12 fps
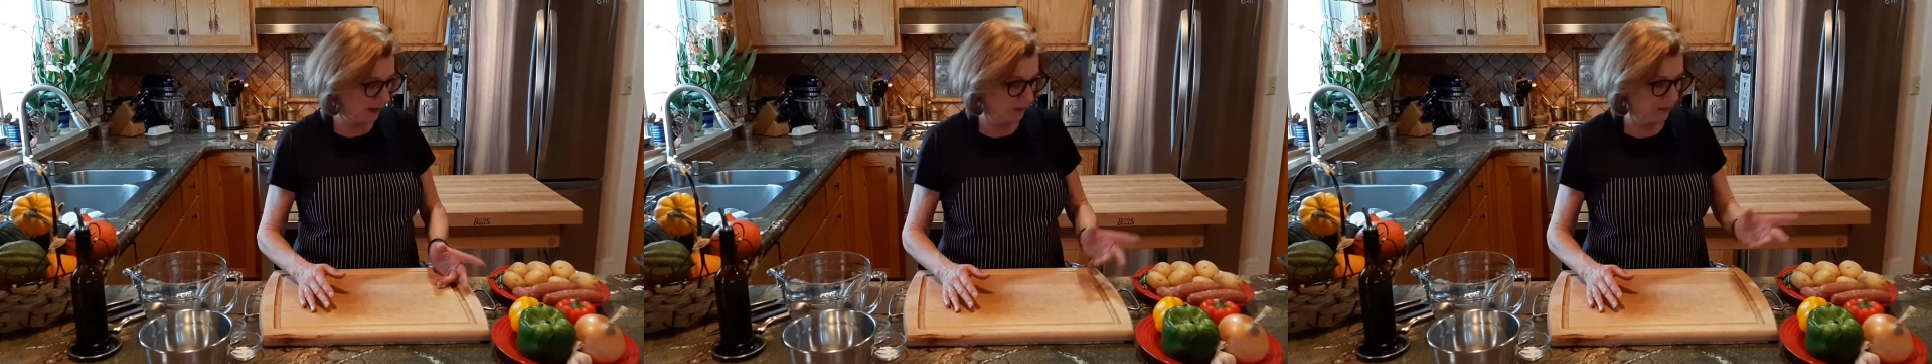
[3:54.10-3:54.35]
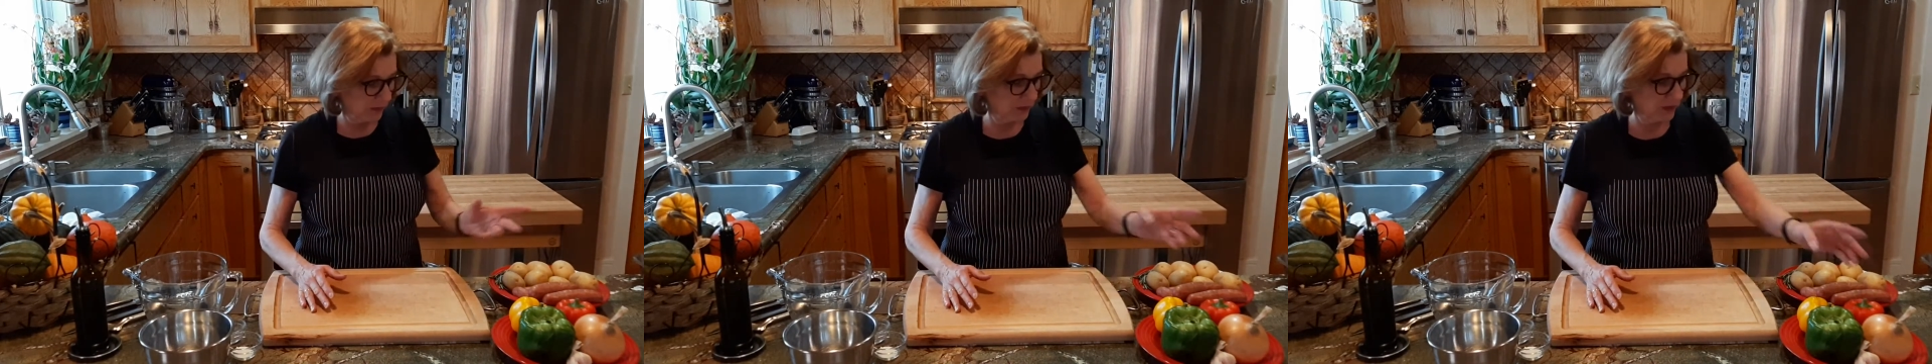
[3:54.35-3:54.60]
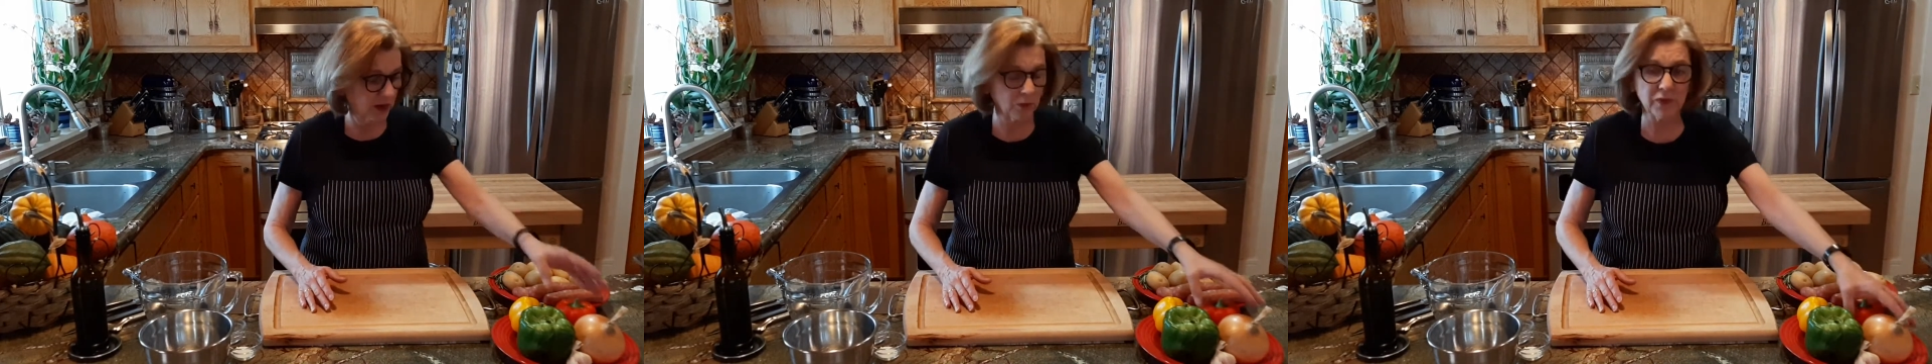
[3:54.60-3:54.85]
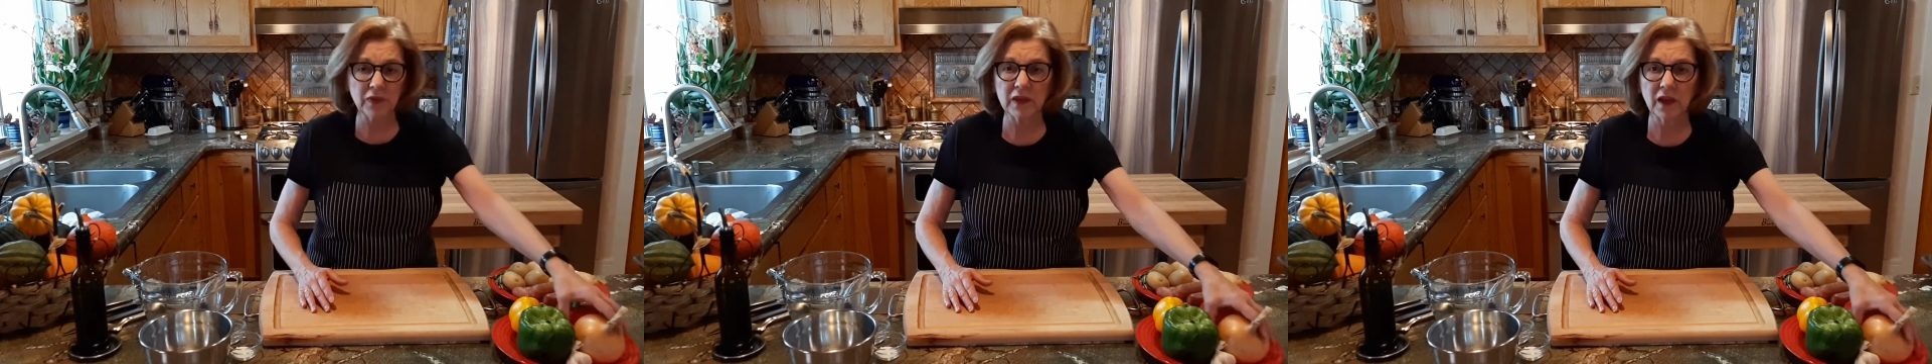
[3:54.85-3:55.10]
start
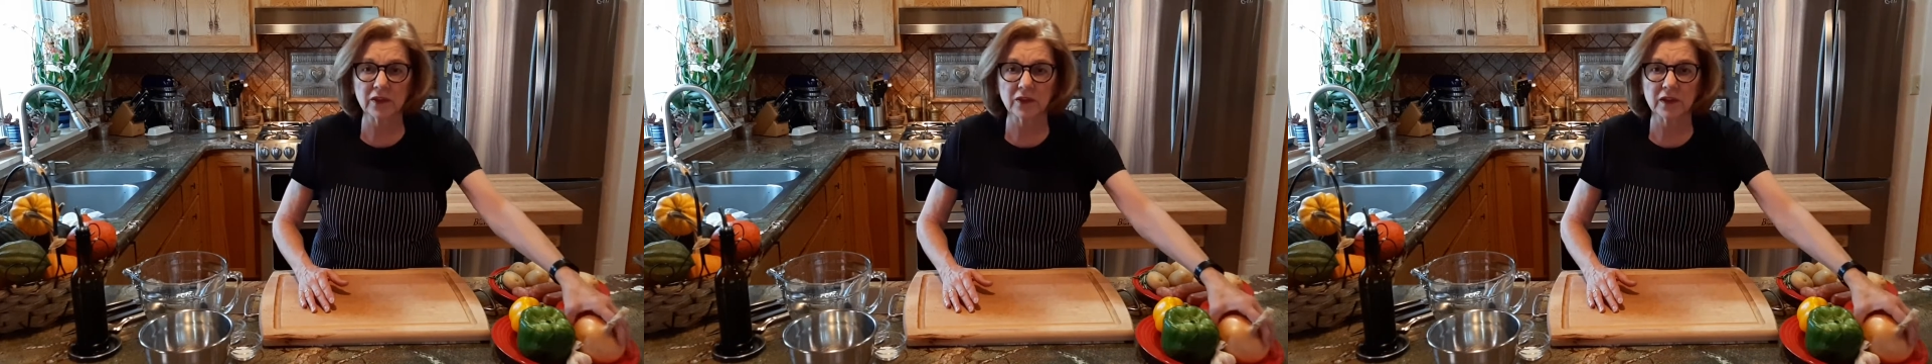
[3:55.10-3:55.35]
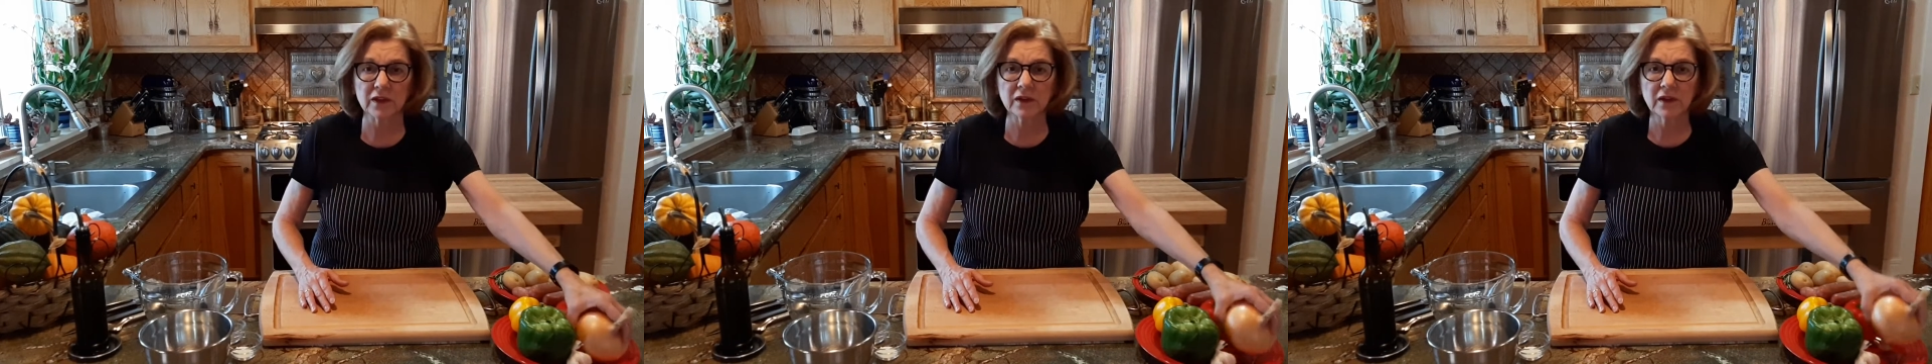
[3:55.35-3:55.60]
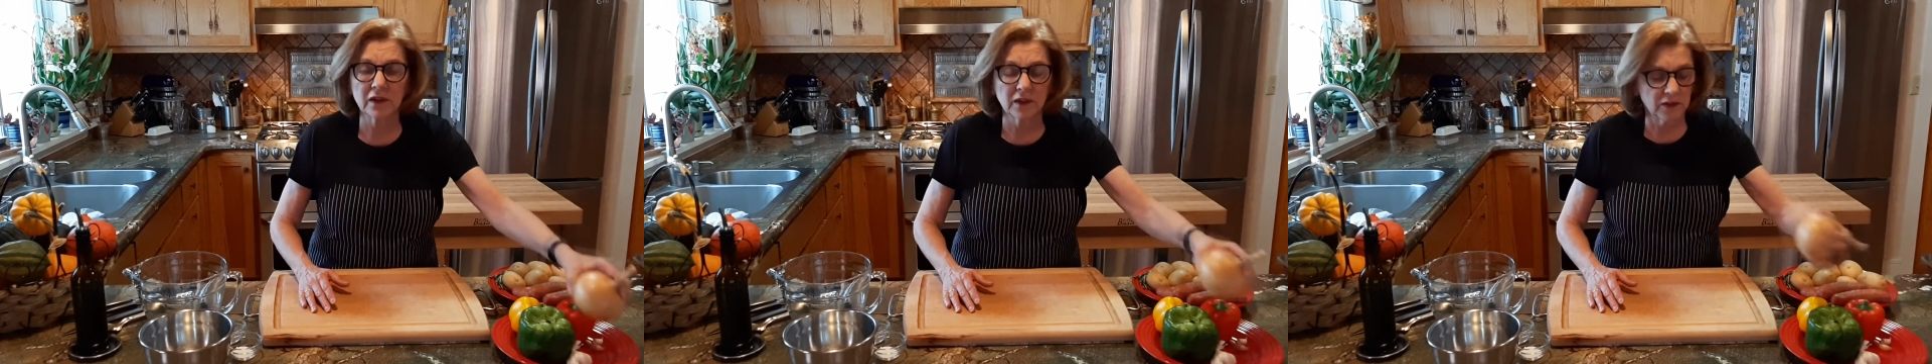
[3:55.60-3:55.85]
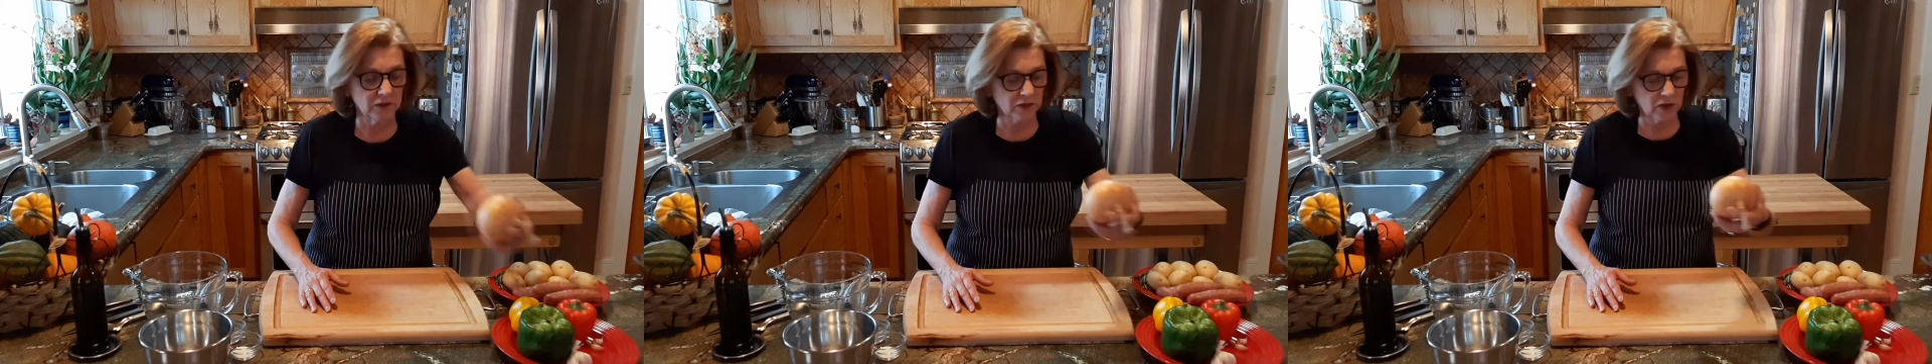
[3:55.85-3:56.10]
with the onion.
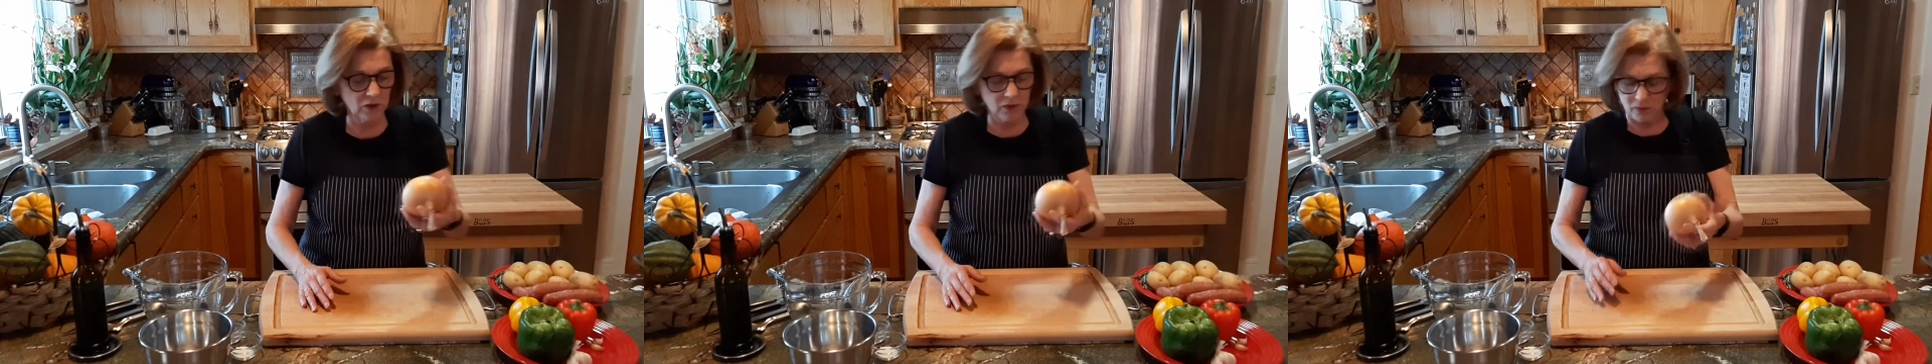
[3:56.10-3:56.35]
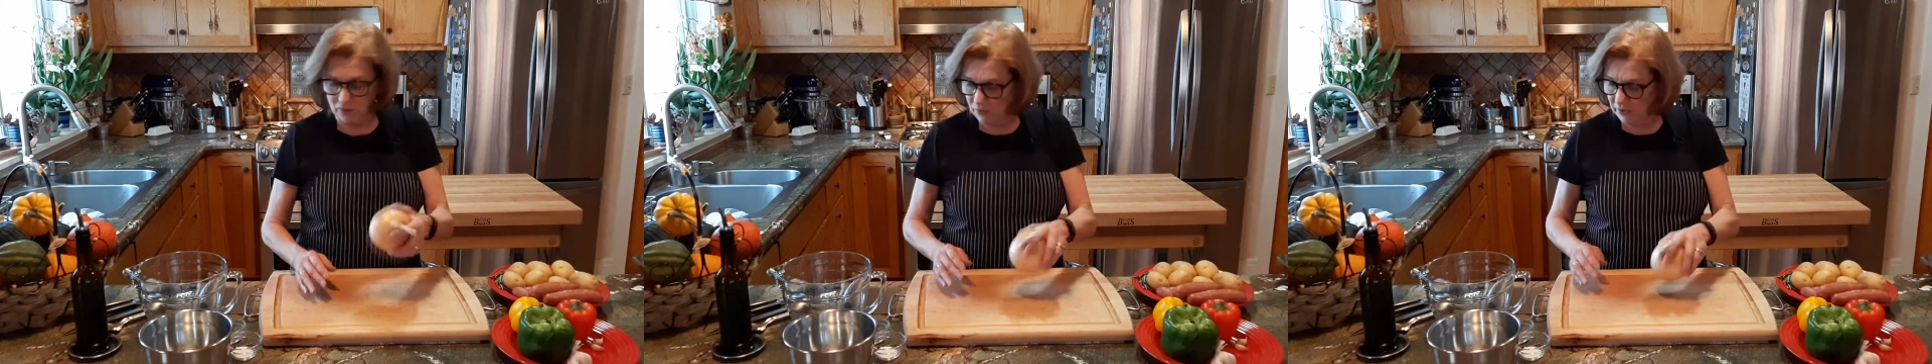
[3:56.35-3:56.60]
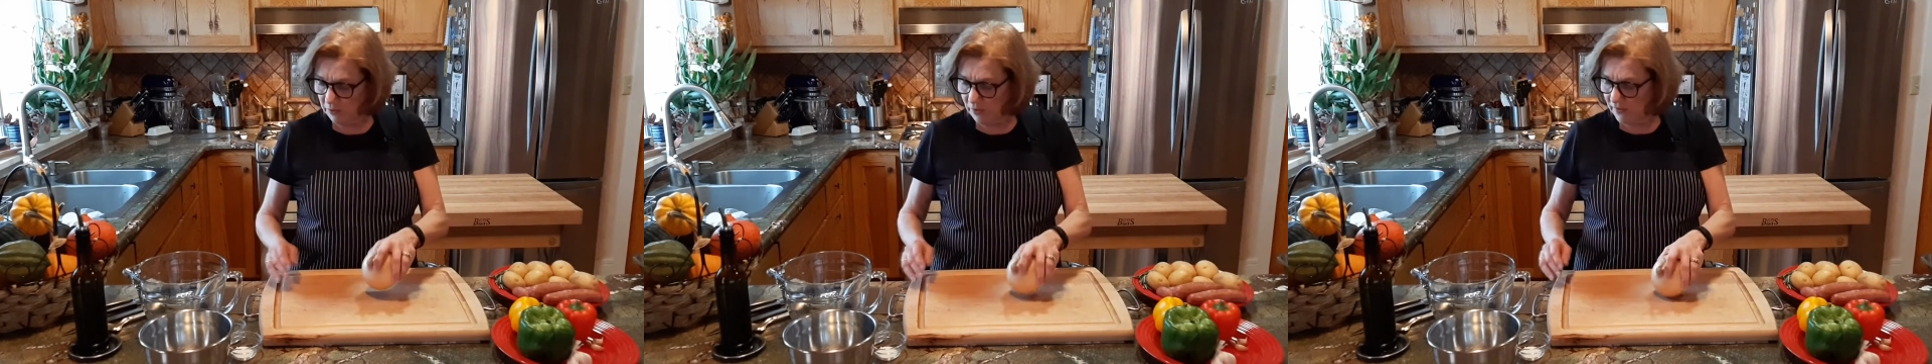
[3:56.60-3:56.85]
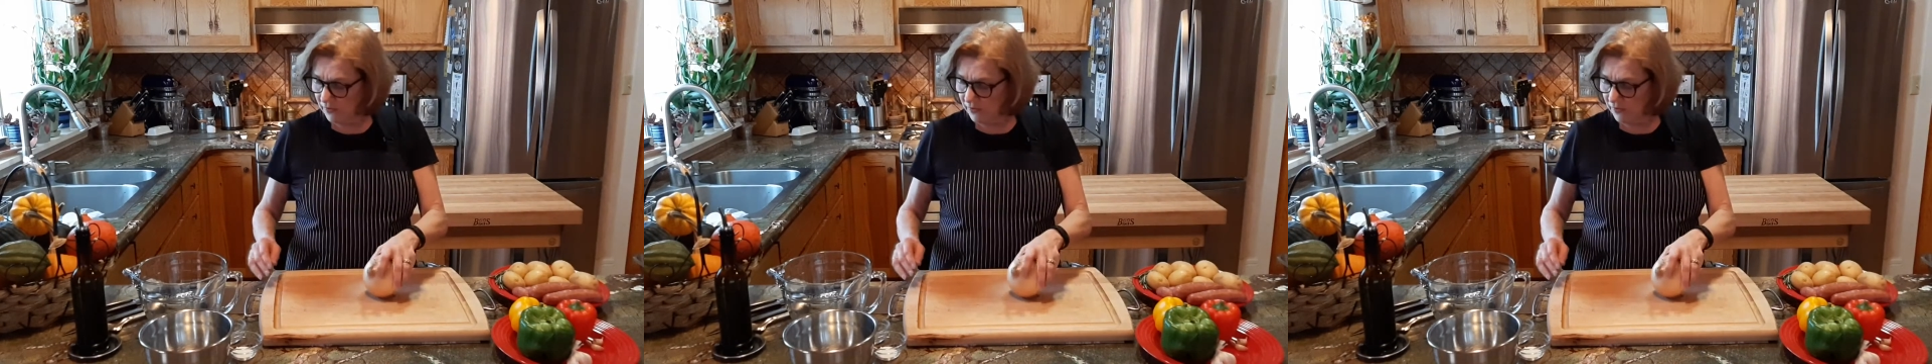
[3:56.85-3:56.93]
So we want